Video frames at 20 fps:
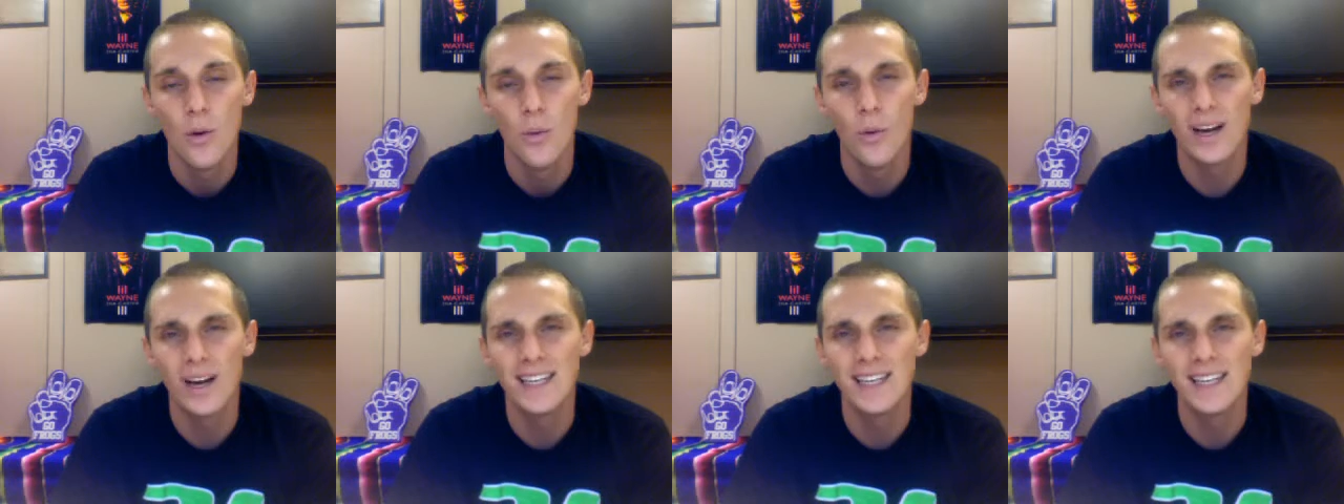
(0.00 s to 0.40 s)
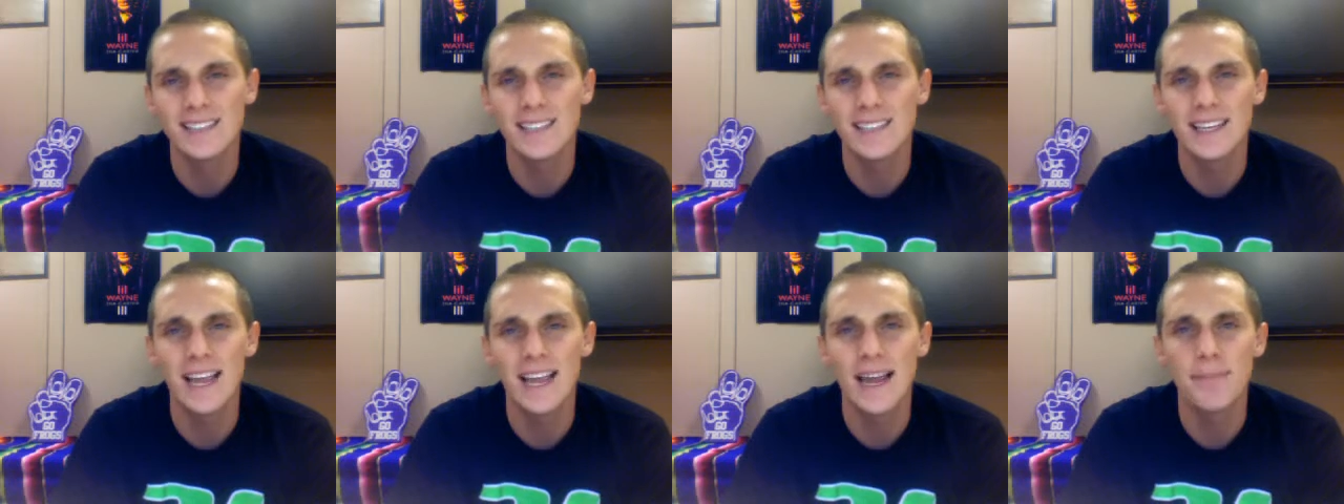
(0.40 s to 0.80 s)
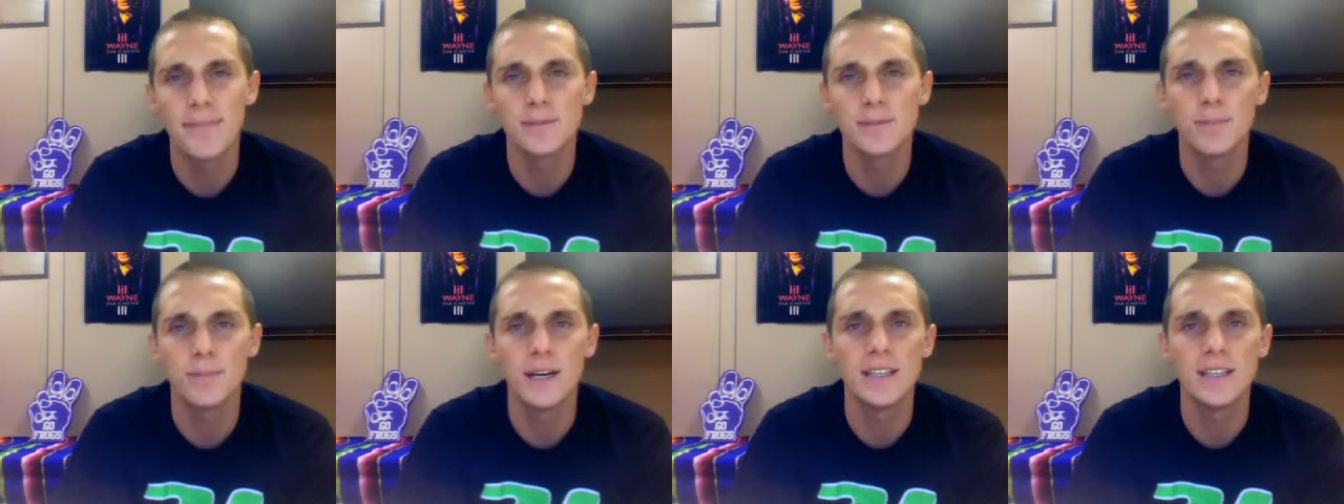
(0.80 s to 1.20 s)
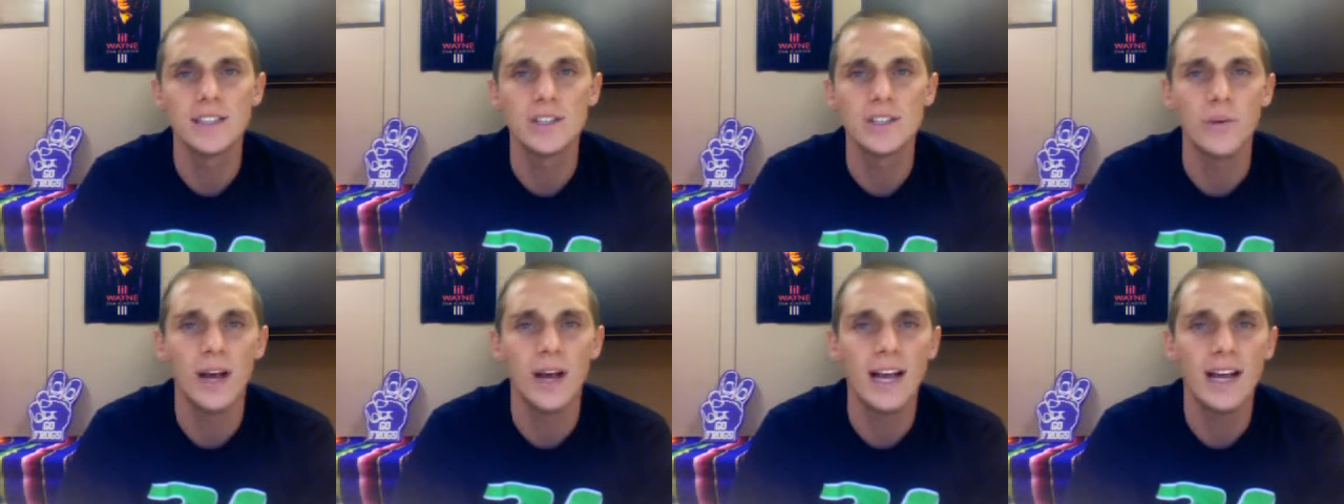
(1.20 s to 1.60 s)
What is the Campus
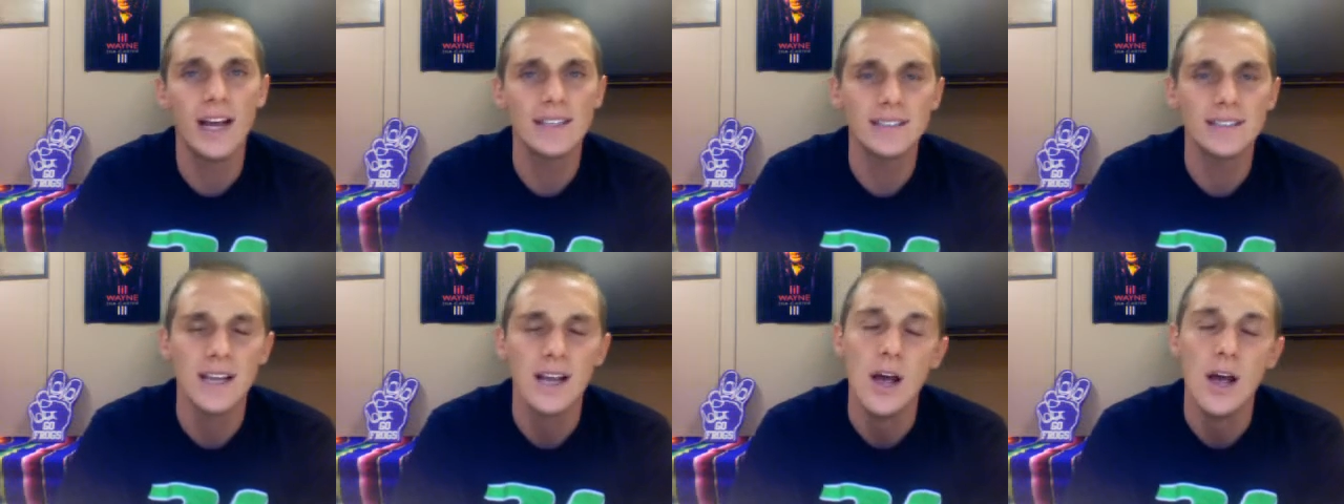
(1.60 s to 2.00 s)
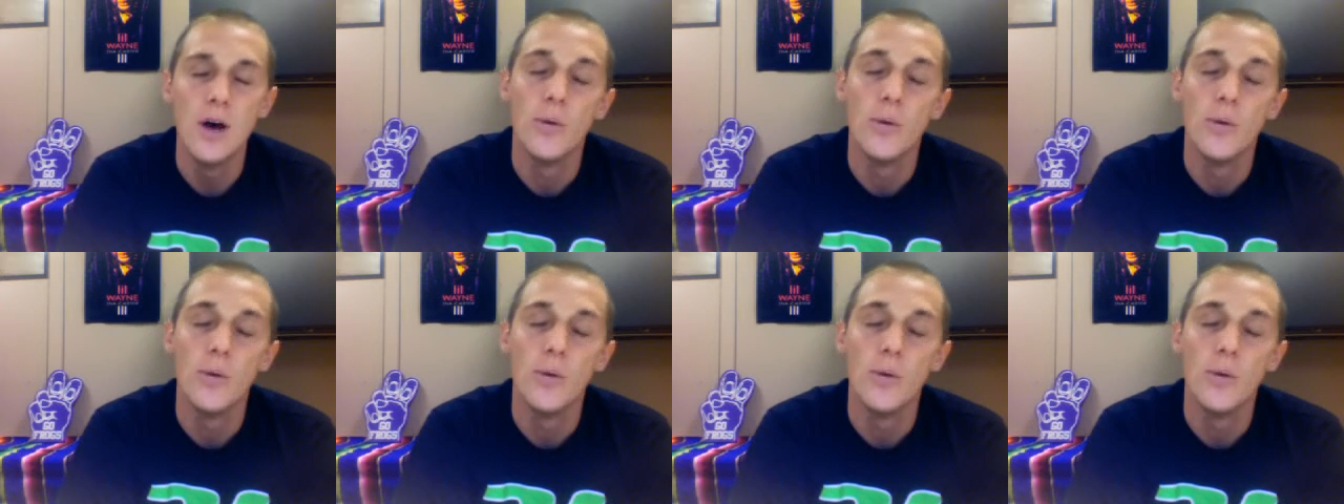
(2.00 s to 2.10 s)
Buzz, you ask?